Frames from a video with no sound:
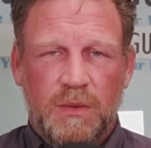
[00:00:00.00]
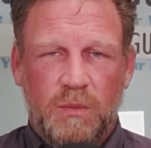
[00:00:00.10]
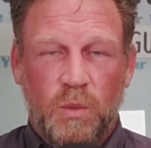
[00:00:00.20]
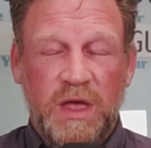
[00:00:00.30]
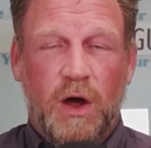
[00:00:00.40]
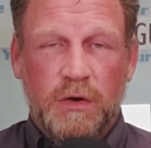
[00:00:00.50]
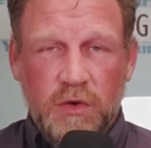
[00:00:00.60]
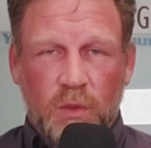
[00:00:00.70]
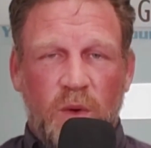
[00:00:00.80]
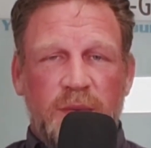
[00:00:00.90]
We are
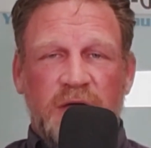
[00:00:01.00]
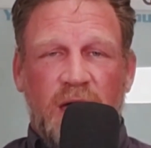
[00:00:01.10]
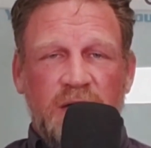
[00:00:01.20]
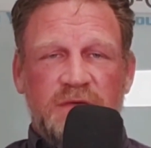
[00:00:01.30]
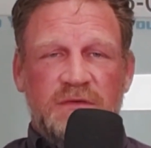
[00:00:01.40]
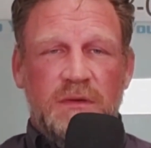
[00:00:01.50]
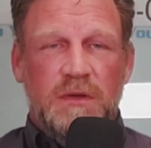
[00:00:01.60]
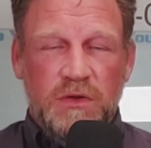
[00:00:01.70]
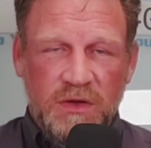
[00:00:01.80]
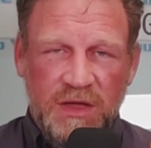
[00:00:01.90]
Your Web Guys.
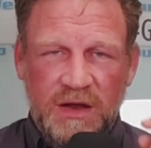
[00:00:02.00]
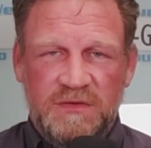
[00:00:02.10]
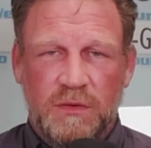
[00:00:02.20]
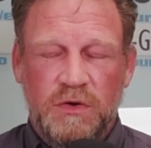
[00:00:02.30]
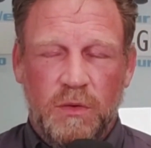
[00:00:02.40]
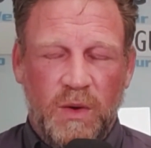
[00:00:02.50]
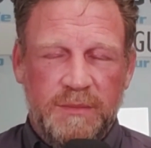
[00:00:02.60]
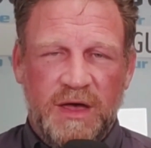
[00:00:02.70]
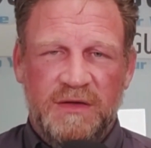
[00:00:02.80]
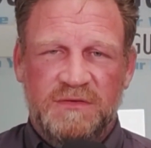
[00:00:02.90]
You can hit us at
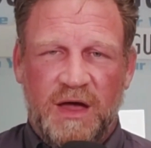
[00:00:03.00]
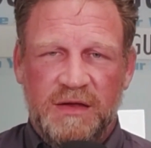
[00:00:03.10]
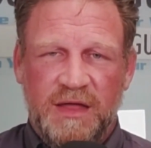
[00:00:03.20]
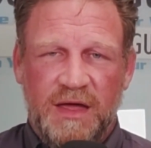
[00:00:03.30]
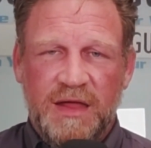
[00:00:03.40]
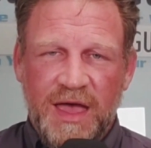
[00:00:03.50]
yourwebguys.net.